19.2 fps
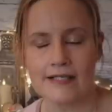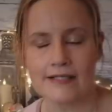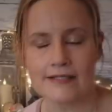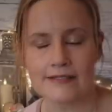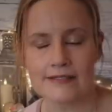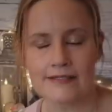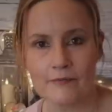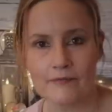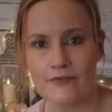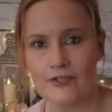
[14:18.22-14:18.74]

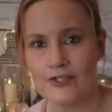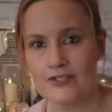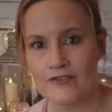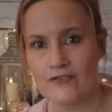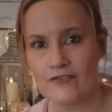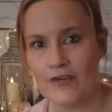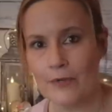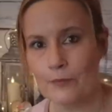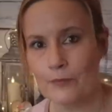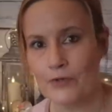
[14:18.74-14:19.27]
at First for
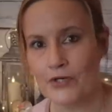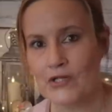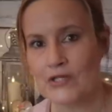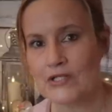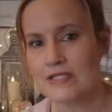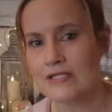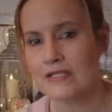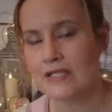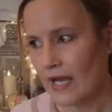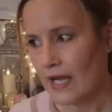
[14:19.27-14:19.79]

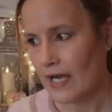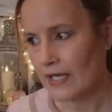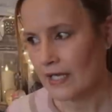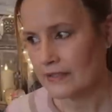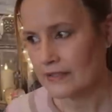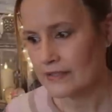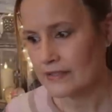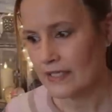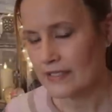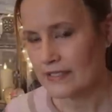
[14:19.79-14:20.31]
Fabrics,
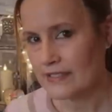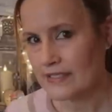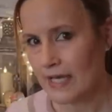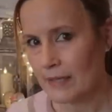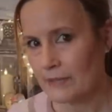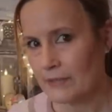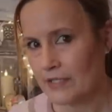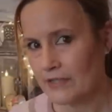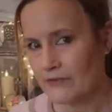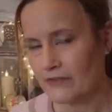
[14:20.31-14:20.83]
and
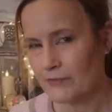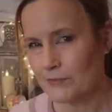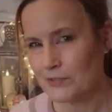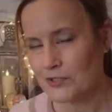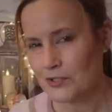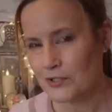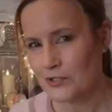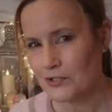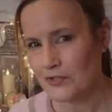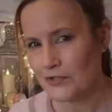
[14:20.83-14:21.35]
Tamlin from
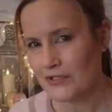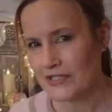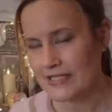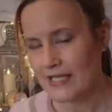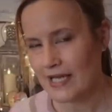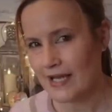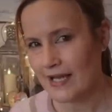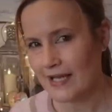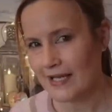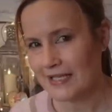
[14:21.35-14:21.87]
Sewing on the
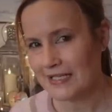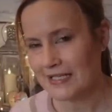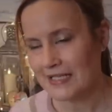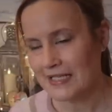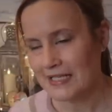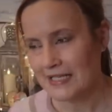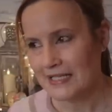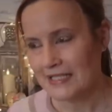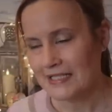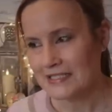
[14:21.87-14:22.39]
Tyne.
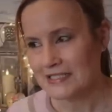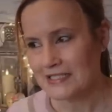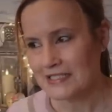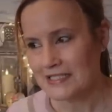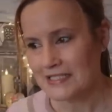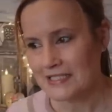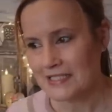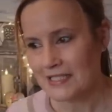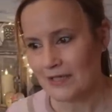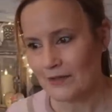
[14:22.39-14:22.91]
She
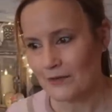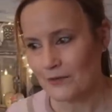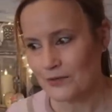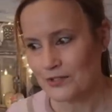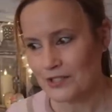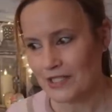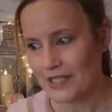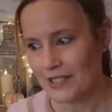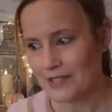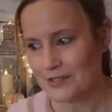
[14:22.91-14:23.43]
said, would
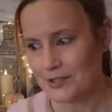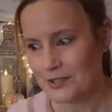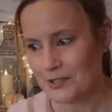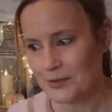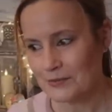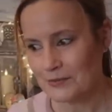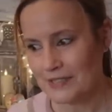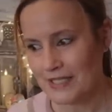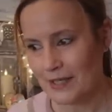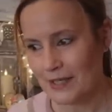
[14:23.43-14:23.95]
you like to
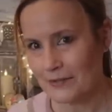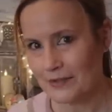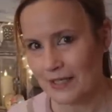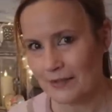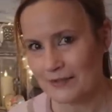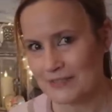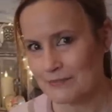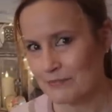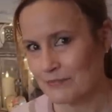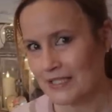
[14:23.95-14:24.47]
come down,
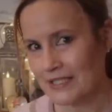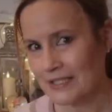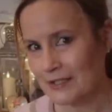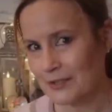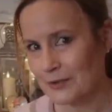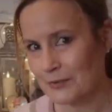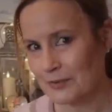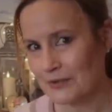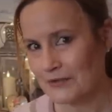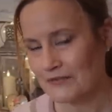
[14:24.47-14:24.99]
pick a
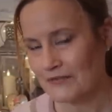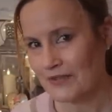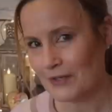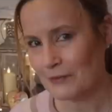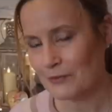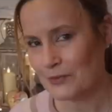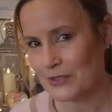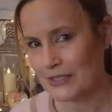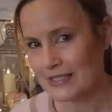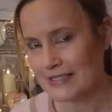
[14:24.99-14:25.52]
couple of
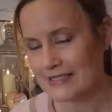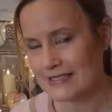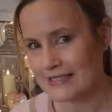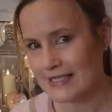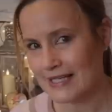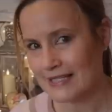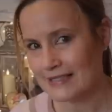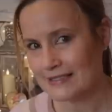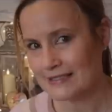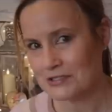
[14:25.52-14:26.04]
fabrics
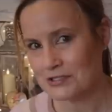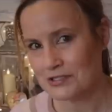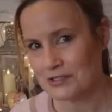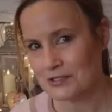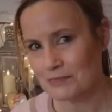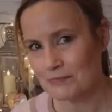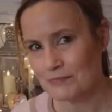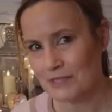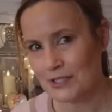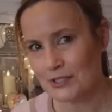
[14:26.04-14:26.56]
and
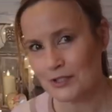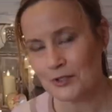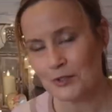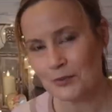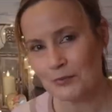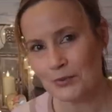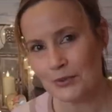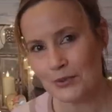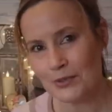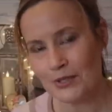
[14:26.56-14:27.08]
make a
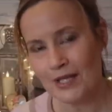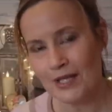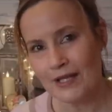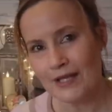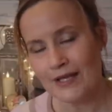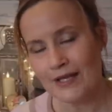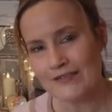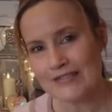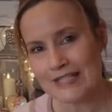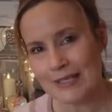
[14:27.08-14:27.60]
couple
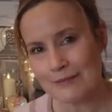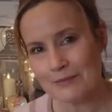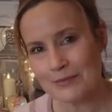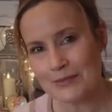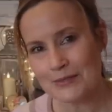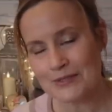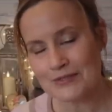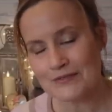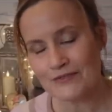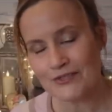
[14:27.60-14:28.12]
of
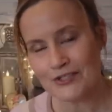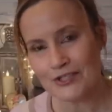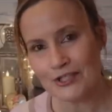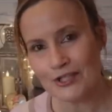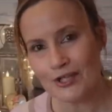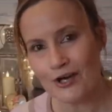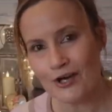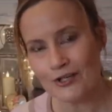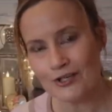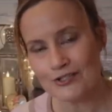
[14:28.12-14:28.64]
samples for your
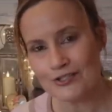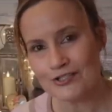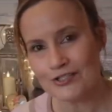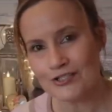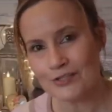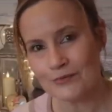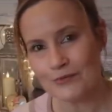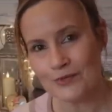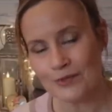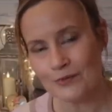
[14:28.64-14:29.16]
launch,
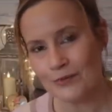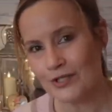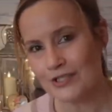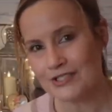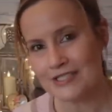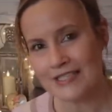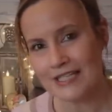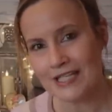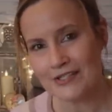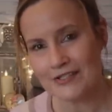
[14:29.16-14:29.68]
and we'll work
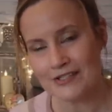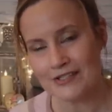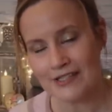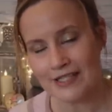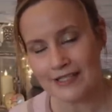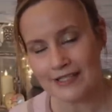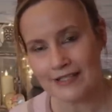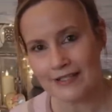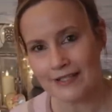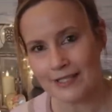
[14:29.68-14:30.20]
together
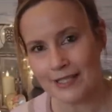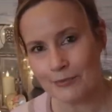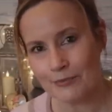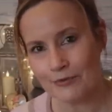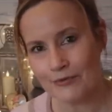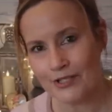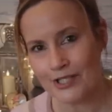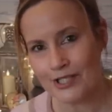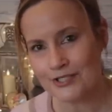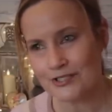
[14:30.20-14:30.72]
like a
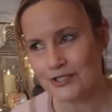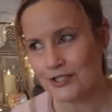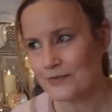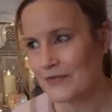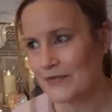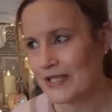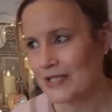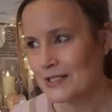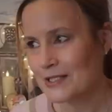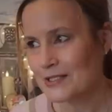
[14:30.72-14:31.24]
collaboration.
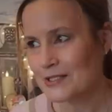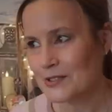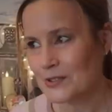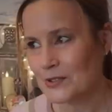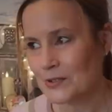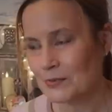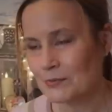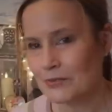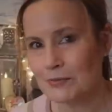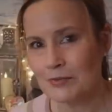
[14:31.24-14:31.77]

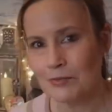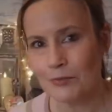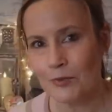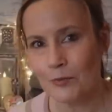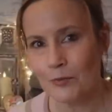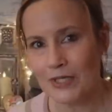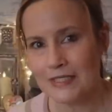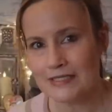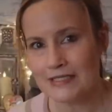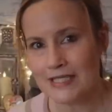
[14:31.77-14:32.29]
So me and my mum
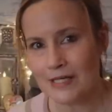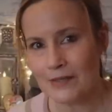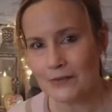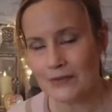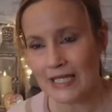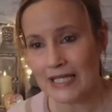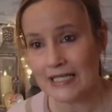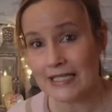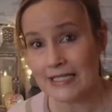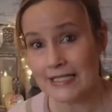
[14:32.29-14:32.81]
went down,
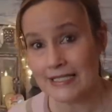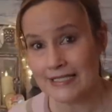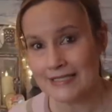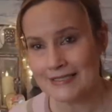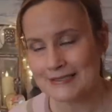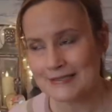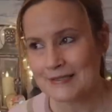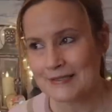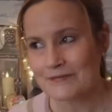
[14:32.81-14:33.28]
and Lynn,